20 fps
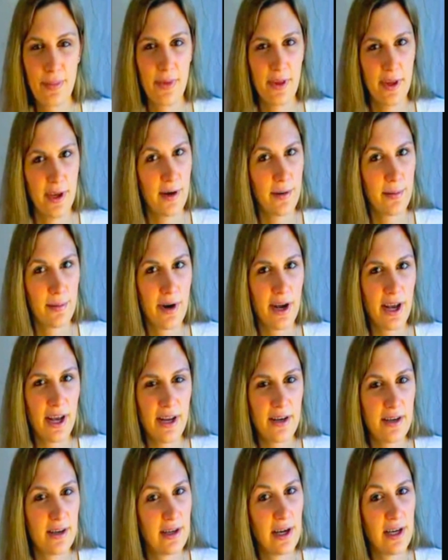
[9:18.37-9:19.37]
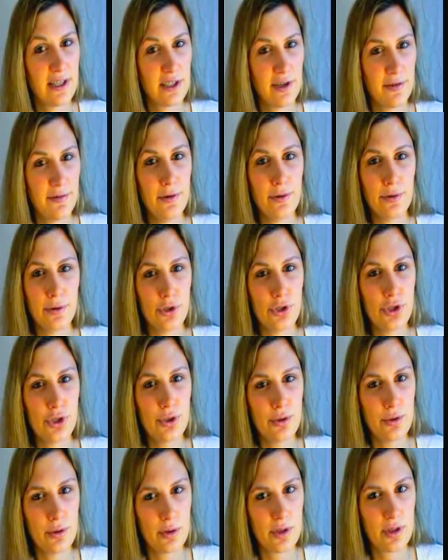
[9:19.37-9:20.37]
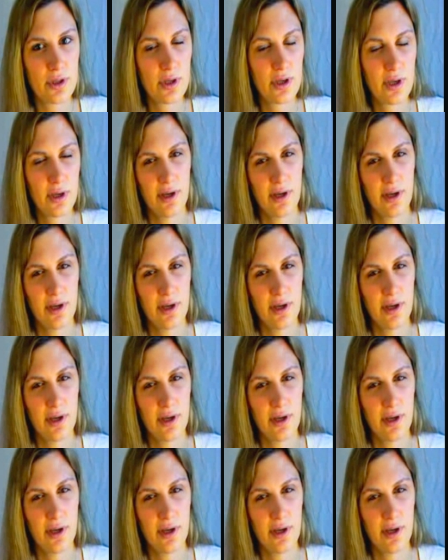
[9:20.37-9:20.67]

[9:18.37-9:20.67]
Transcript: Yeah, right, as if you can choose.